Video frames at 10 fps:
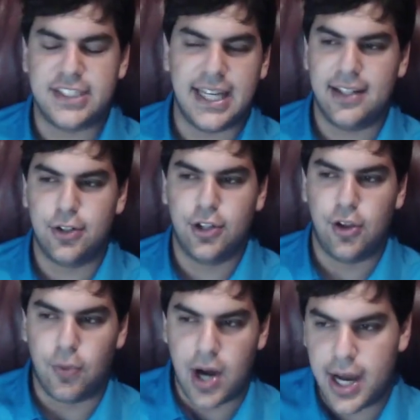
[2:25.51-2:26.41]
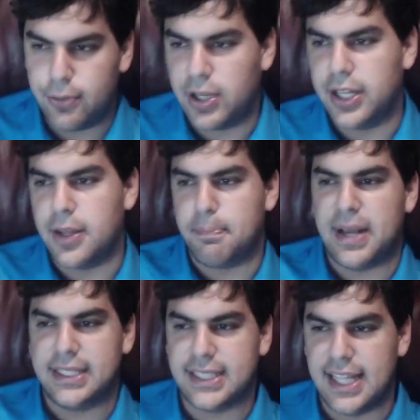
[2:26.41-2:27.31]
Taylor Lewan, one of the
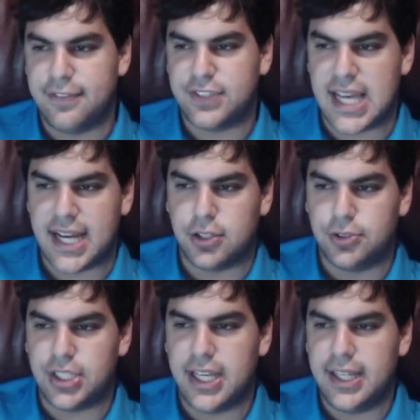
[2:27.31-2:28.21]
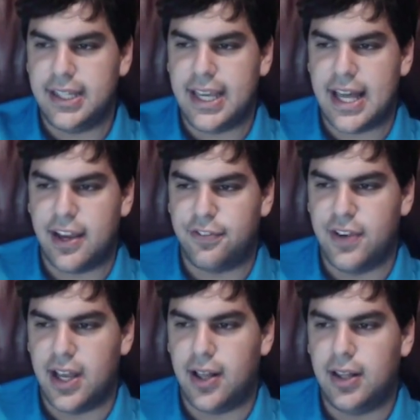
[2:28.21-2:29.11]
best left tackles in the
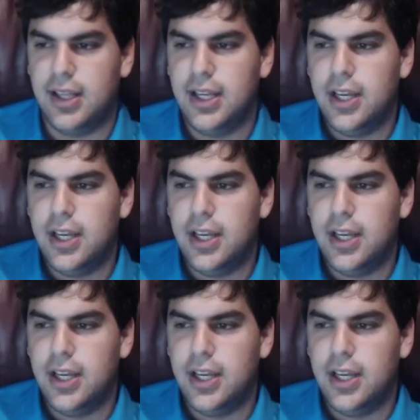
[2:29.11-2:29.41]
NFL.